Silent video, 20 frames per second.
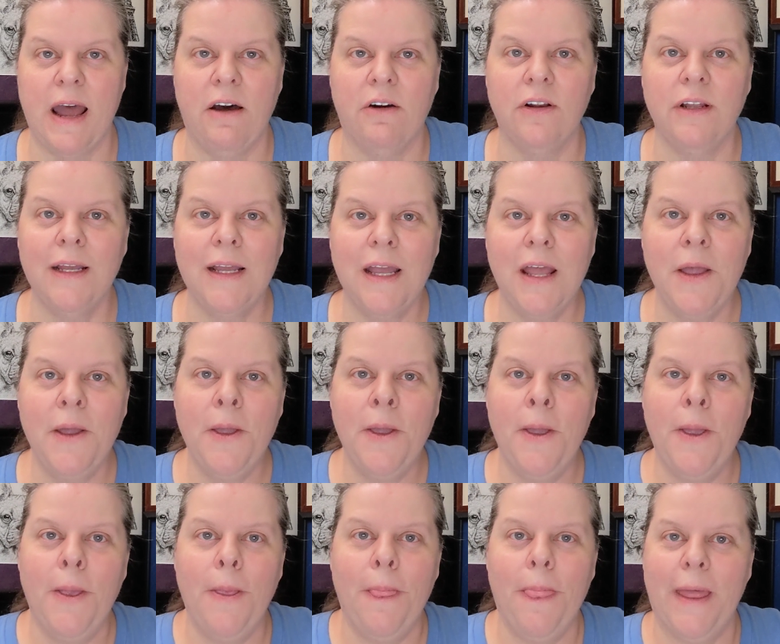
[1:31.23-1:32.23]
out
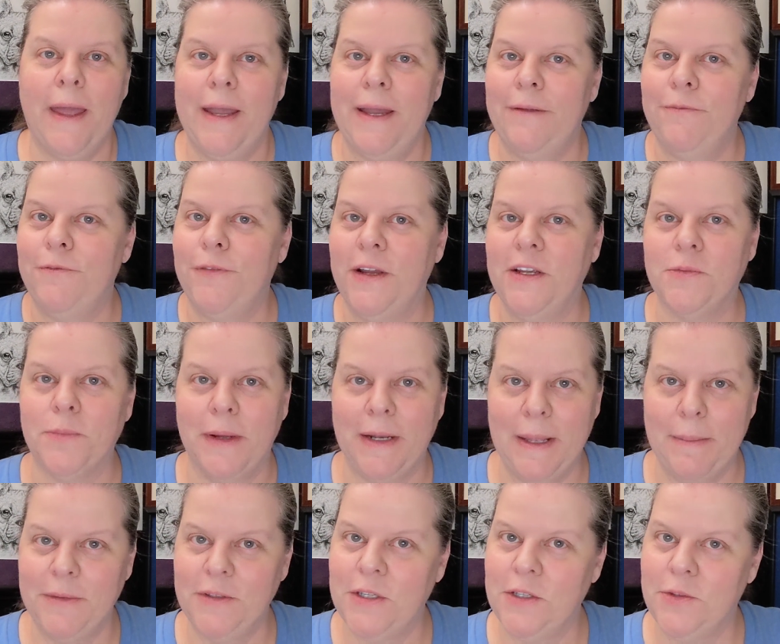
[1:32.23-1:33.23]
and face my
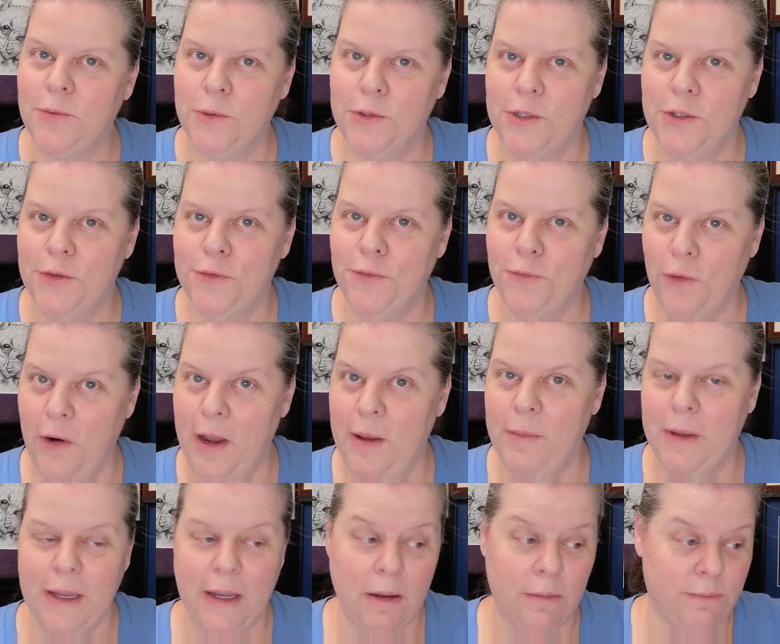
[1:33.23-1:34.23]
nemesis, which is
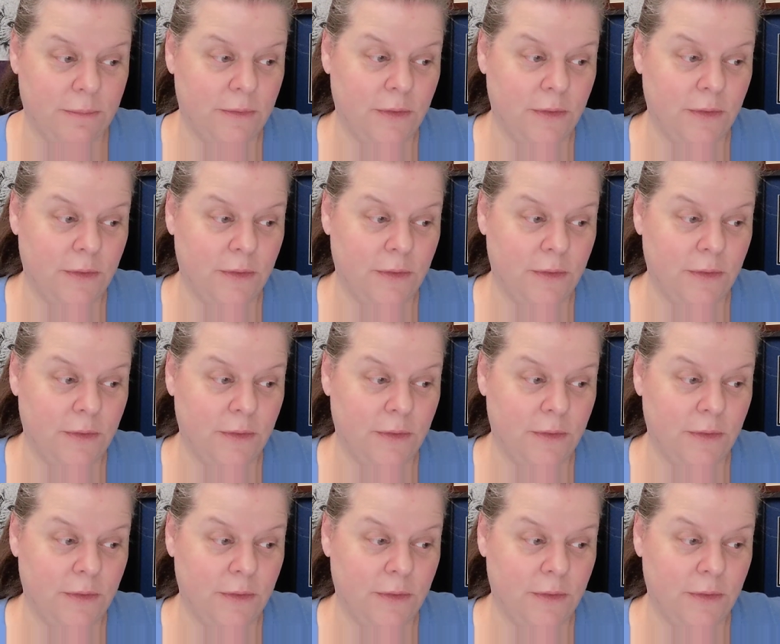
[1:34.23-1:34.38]
framing.